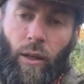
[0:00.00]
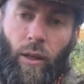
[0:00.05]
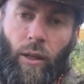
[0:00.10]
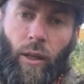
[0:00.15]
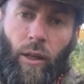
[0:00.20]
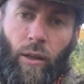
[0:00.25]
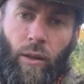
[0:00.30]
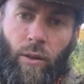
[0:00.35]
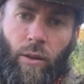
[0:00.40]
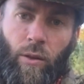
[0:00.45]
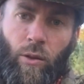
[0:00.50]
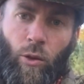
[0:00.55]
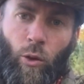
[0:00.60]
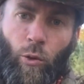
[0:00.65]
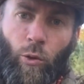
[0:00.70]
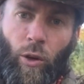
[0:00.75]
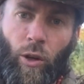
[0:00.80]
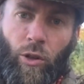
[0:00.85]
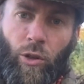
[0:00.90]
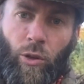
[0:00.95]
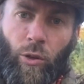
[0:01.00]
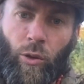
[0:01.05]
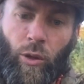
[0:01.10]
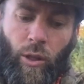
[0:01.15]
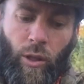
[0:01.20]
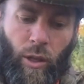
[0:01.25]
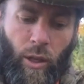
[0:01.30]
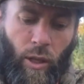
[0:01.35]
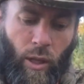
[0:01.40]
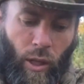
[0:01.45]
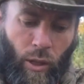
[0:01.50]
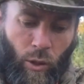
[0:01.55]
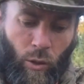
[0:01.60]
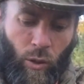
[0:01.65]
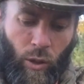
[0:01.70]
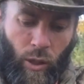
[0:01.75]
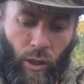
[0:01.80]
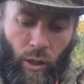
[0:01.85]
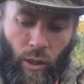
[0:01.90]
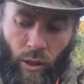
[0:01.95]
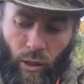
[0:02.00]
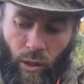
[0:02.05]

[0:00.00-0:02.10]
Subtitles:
Yeah, so far so good. I do need to